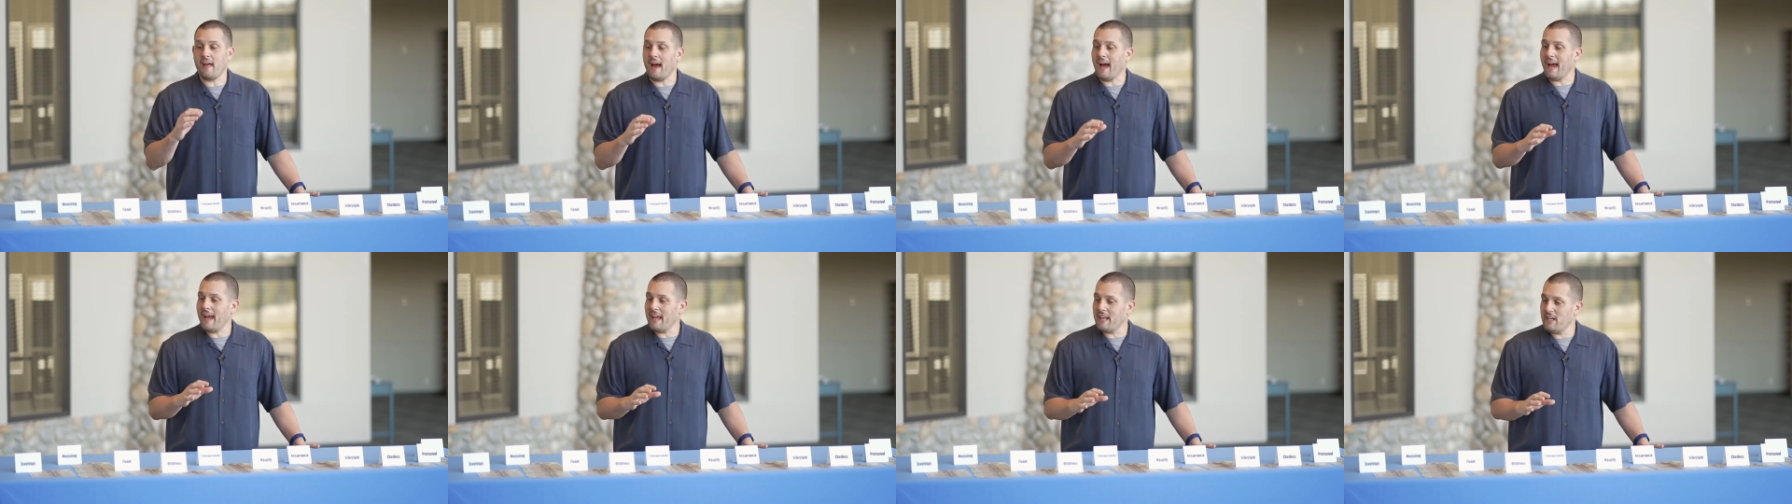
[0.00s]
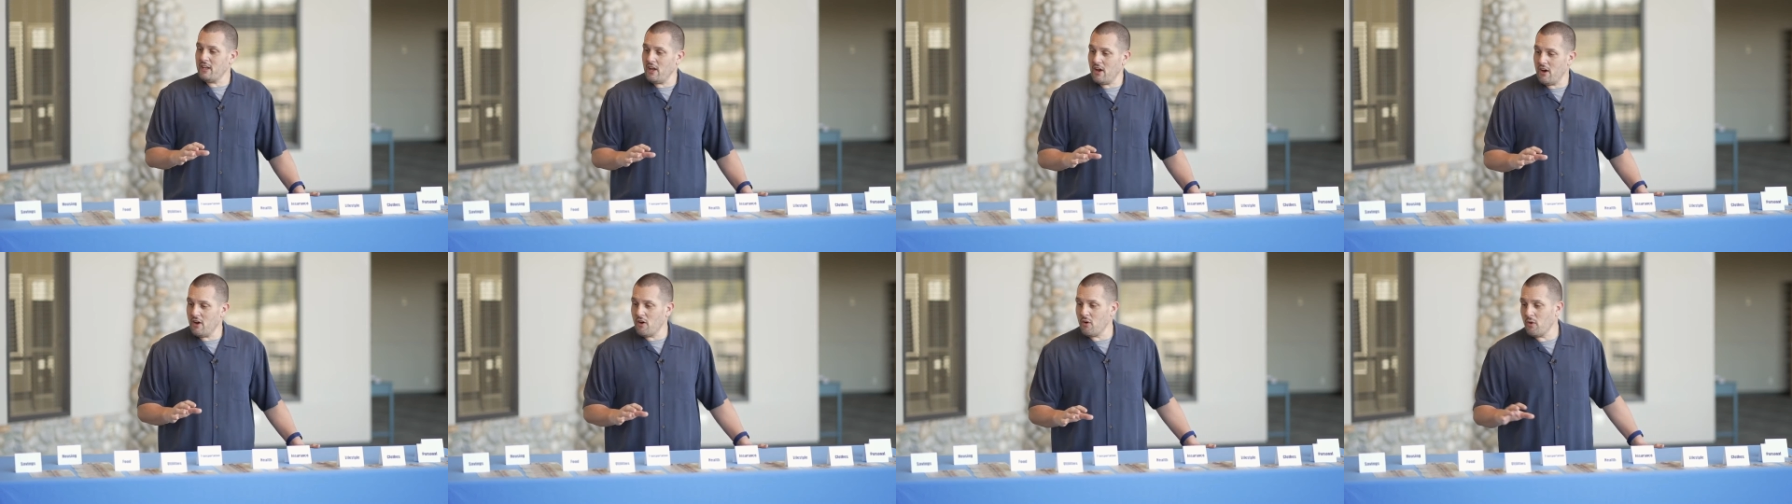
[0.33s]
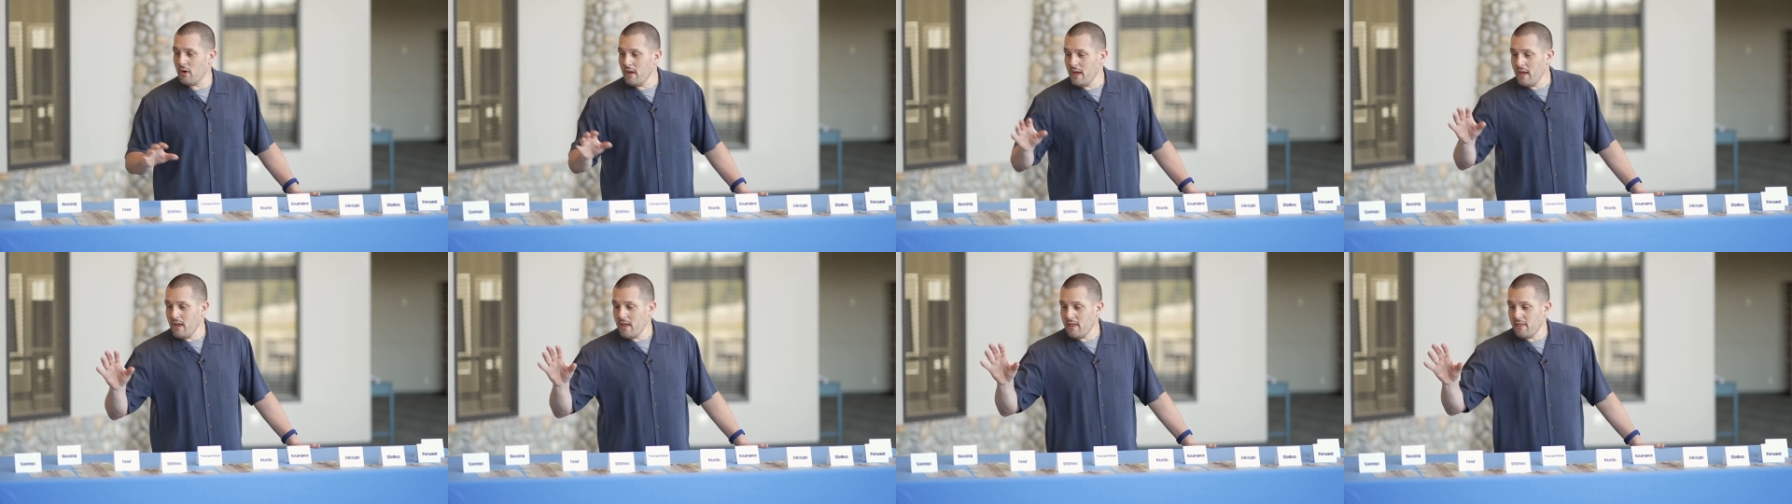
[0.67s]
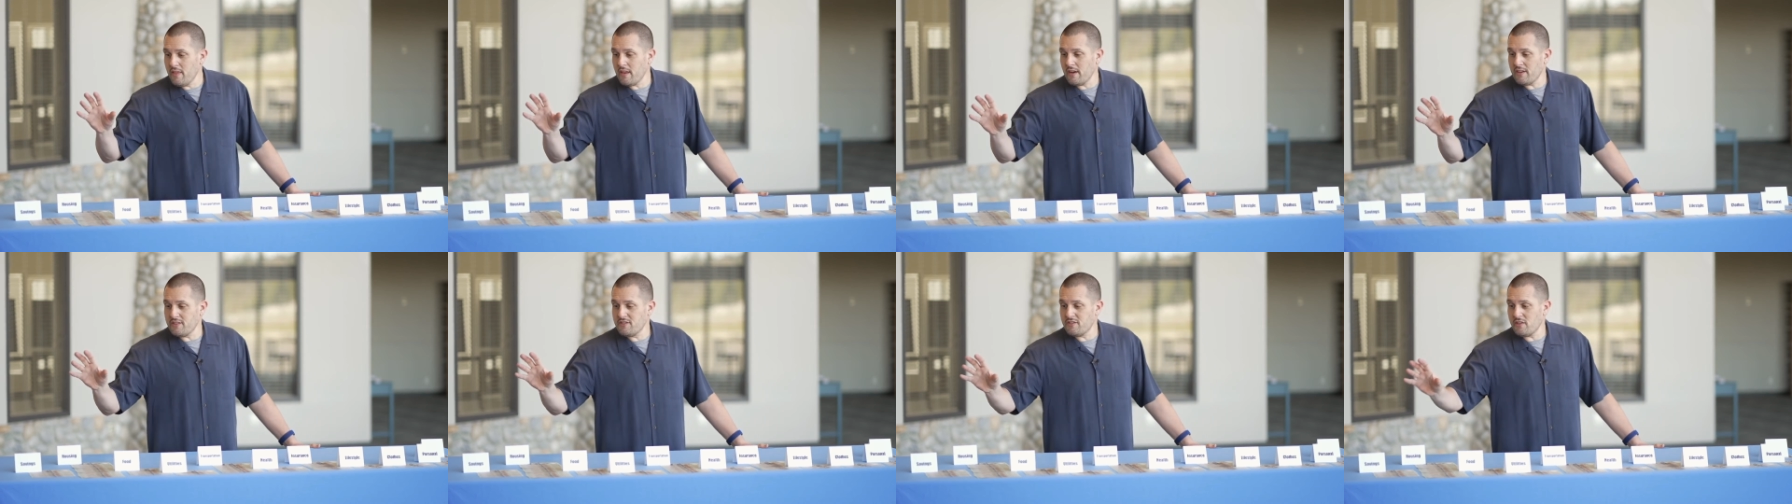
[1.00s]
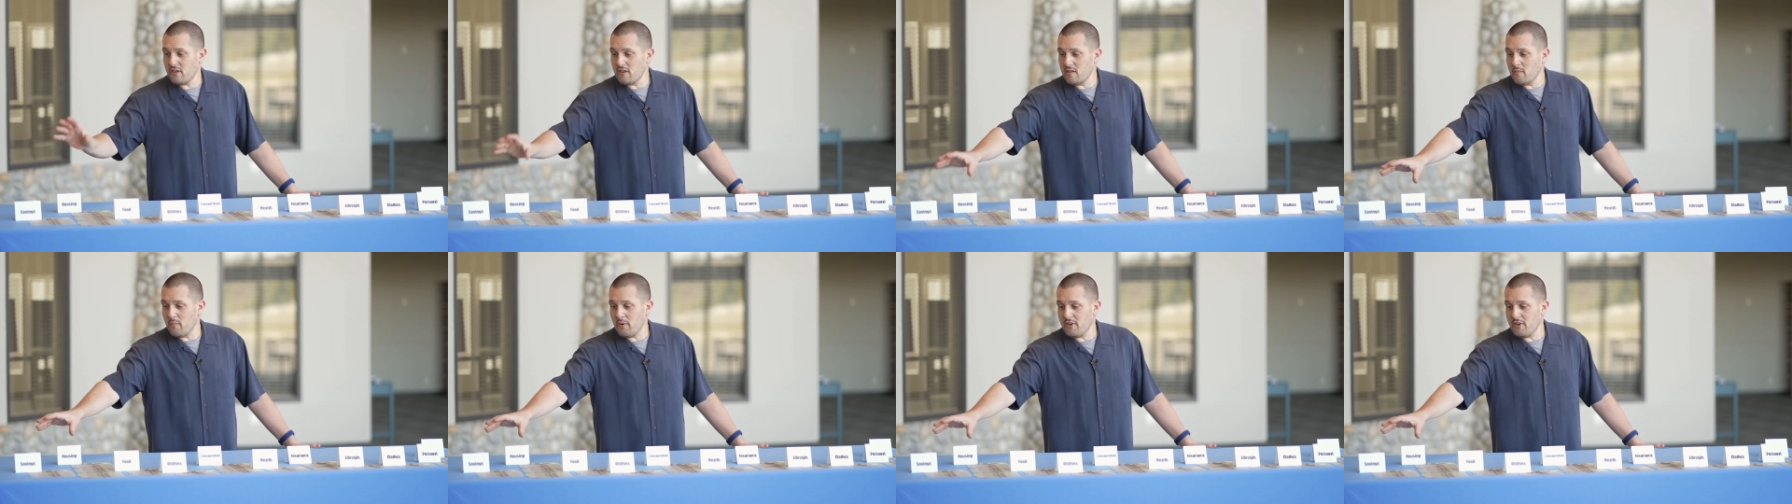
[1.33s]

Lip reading: I know that a certain